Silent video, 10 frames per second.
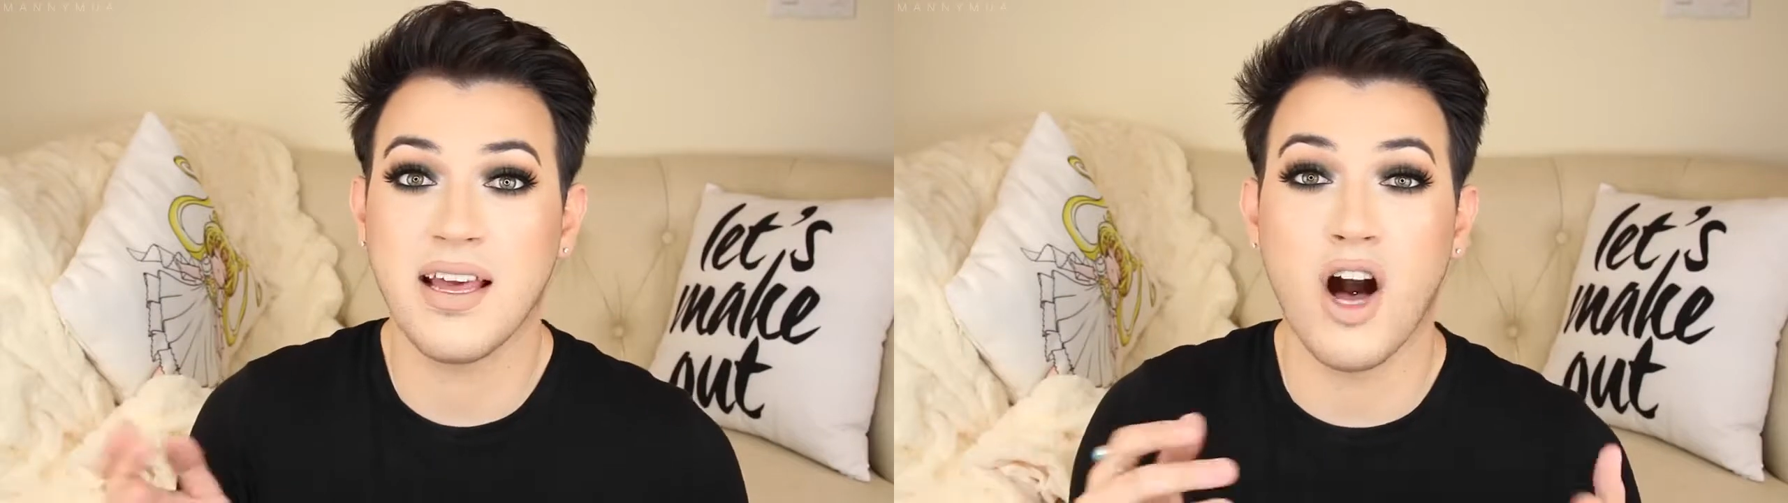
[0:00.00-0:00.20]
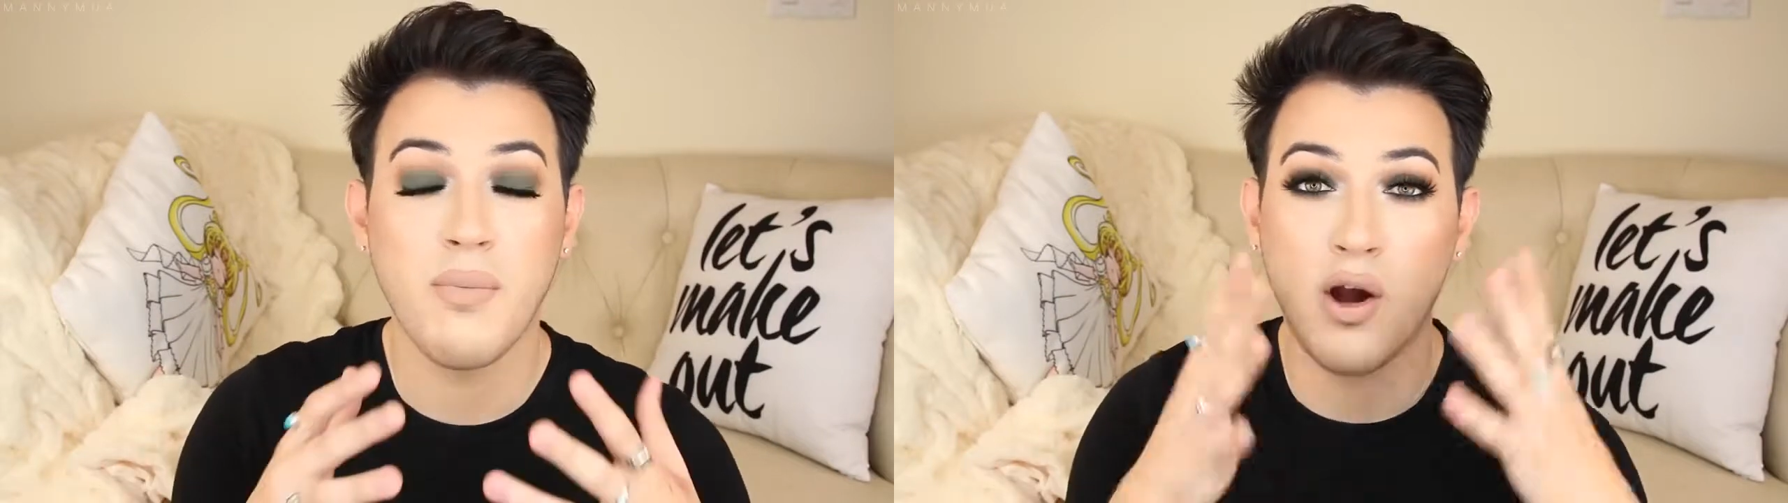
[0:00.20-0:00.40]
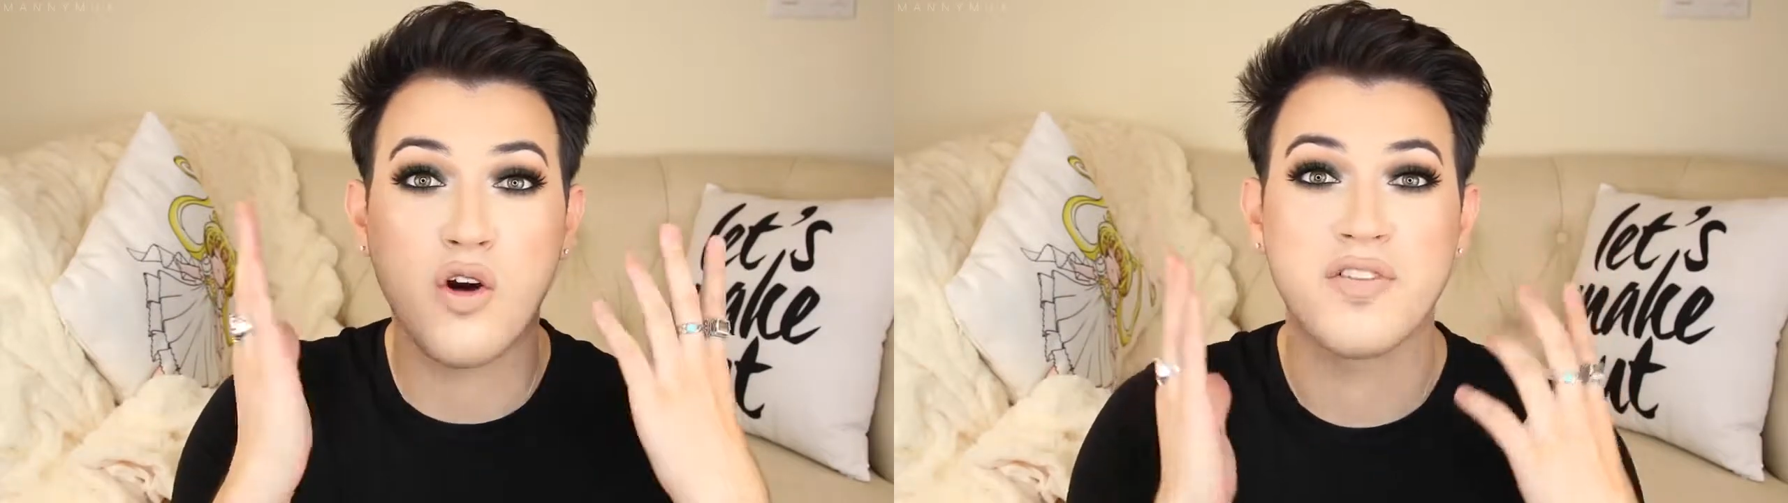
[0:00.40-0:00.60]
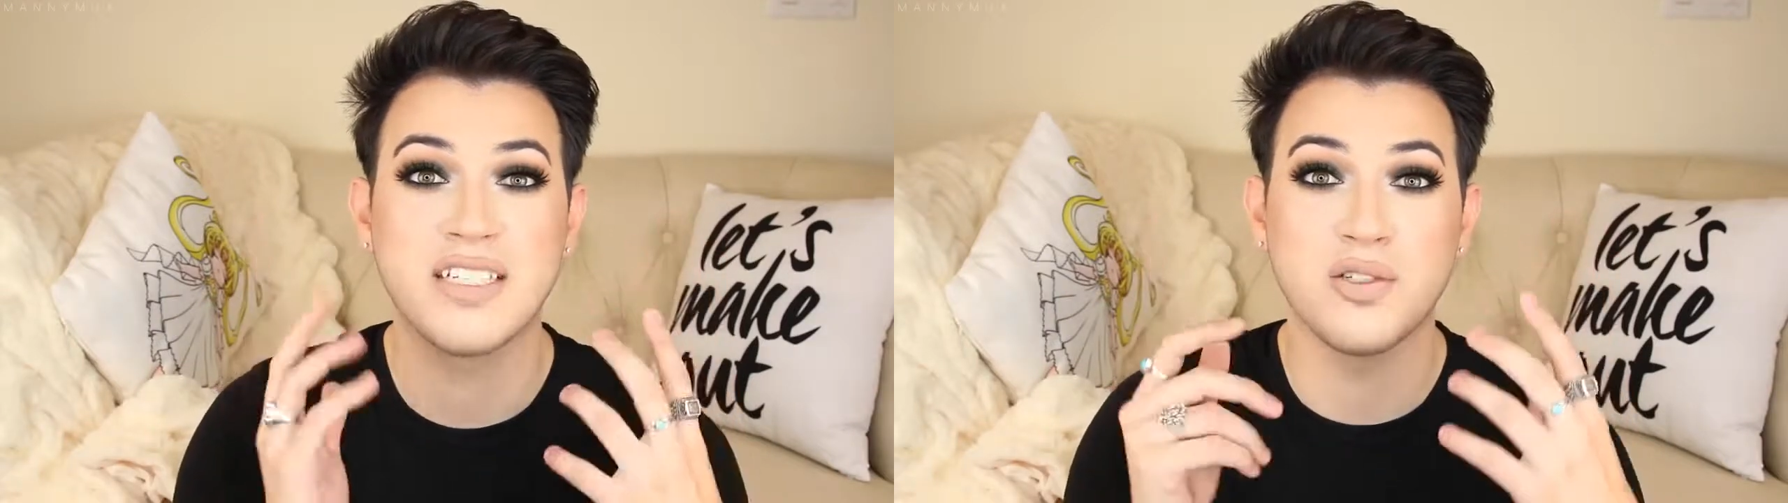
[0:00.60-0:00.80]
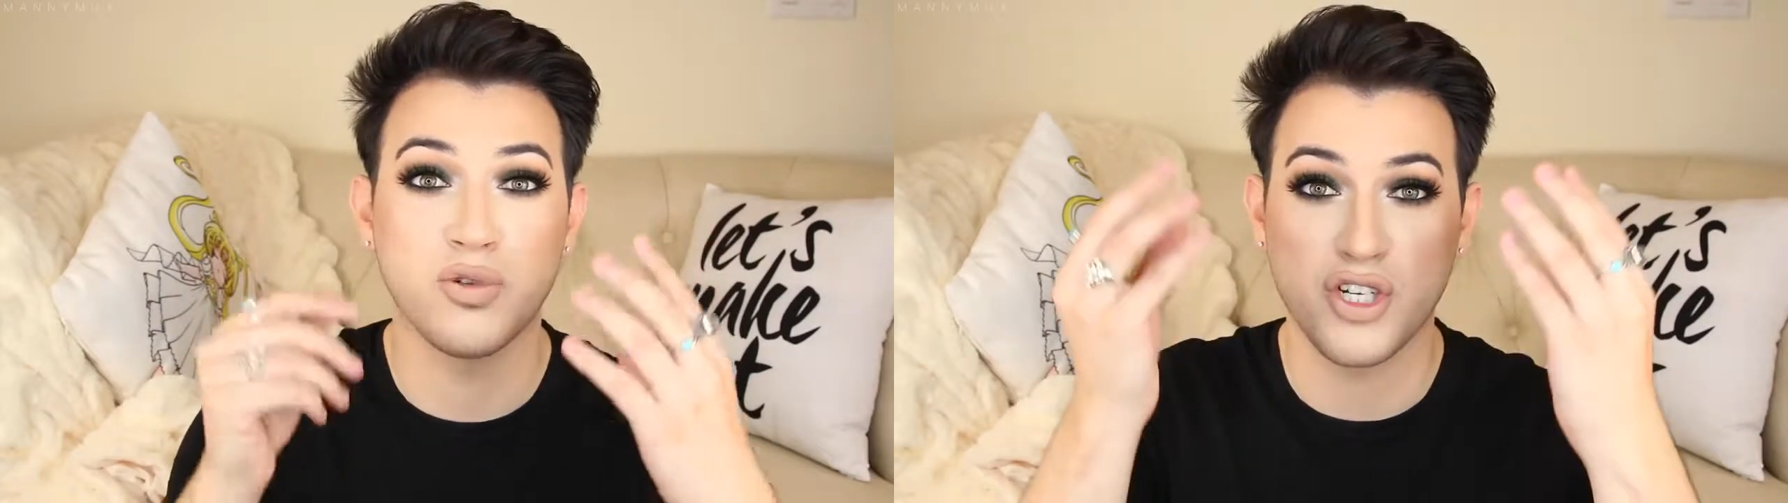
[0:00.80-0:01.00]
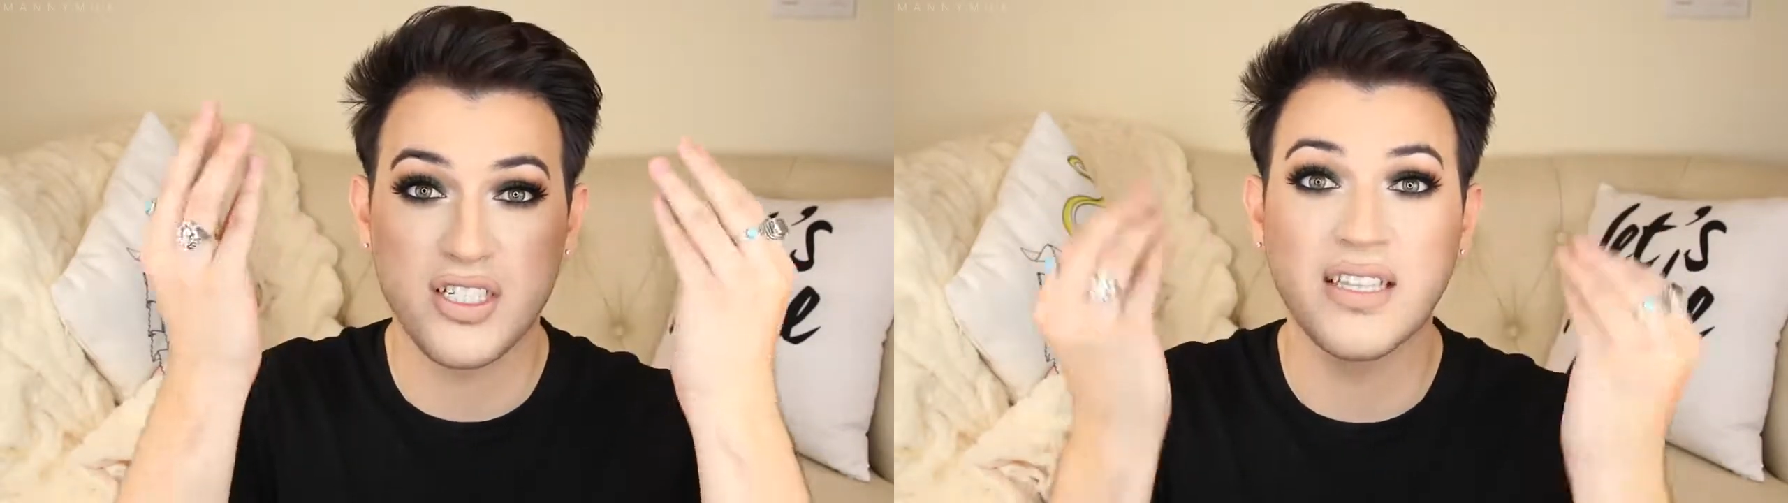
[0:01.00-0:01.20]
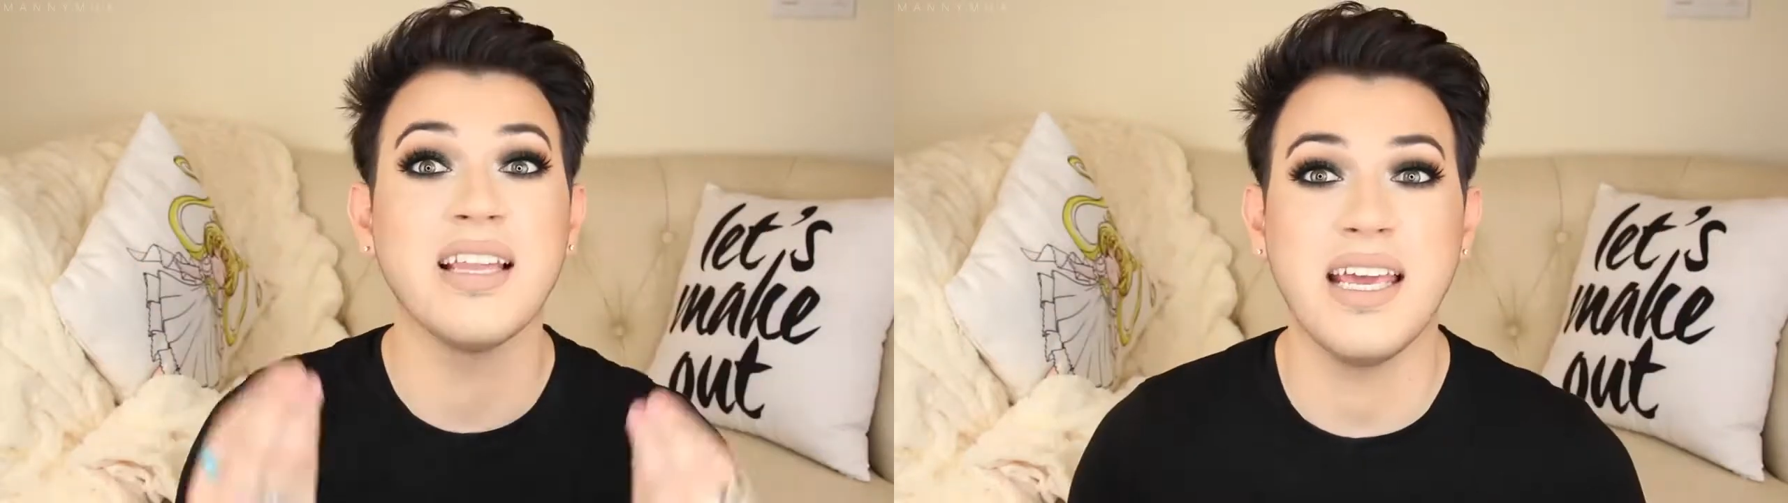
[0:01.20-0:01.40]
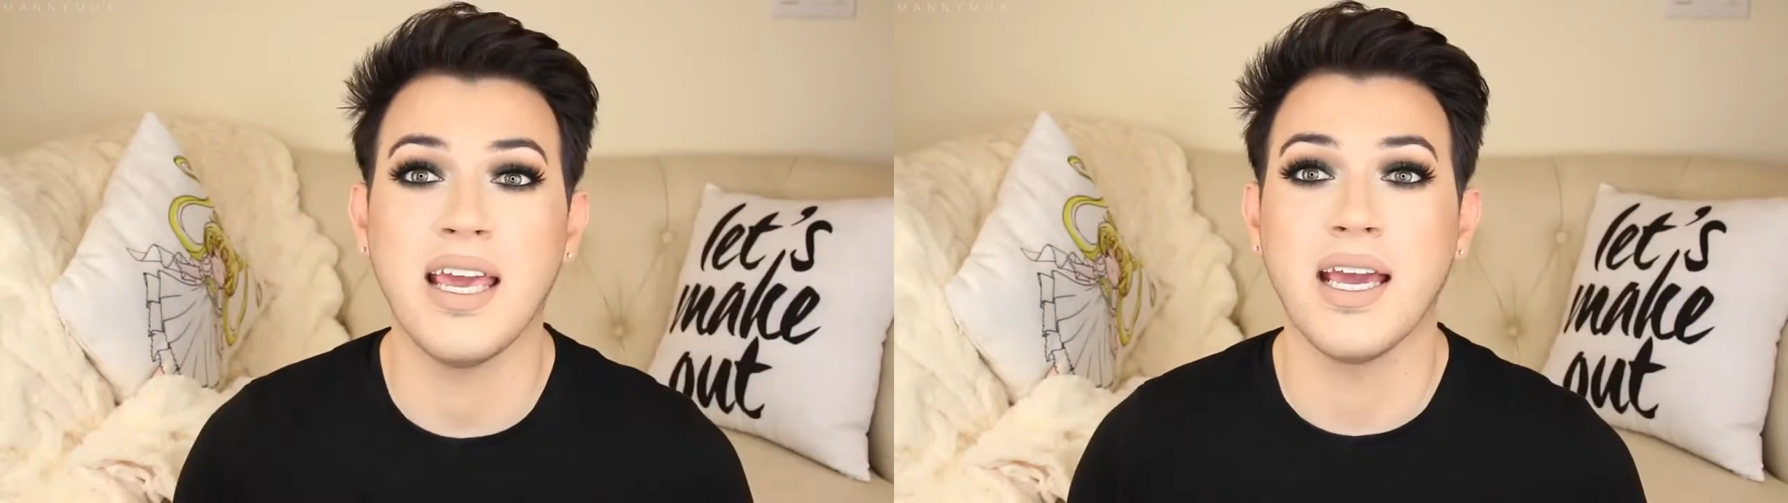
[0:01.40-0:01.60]
Like all my orifices were just
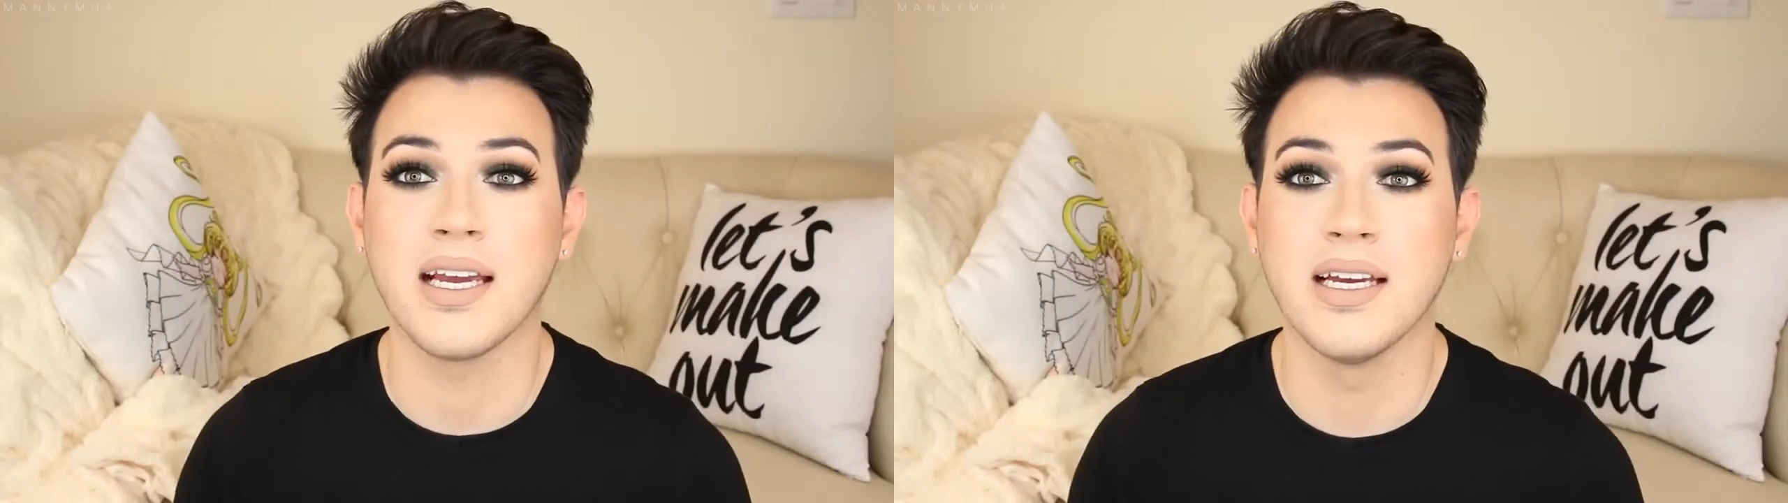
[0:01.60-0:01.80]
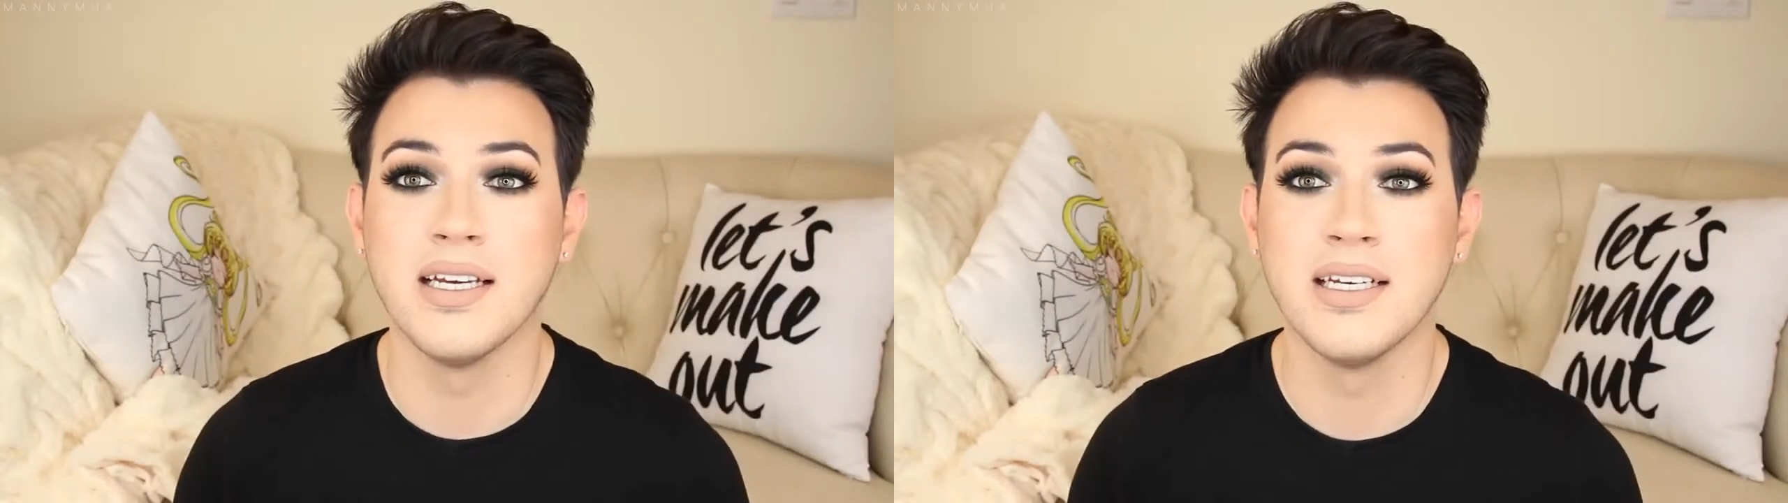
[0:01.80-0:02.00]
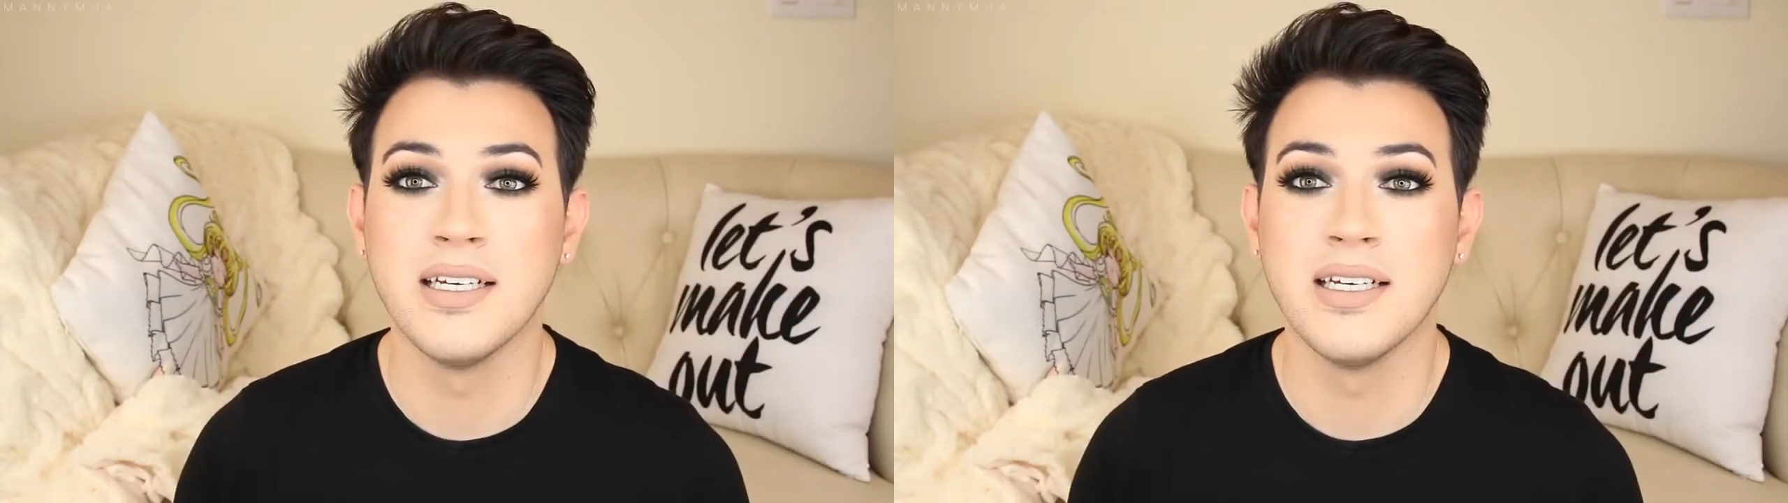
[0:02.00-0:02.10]
leaking.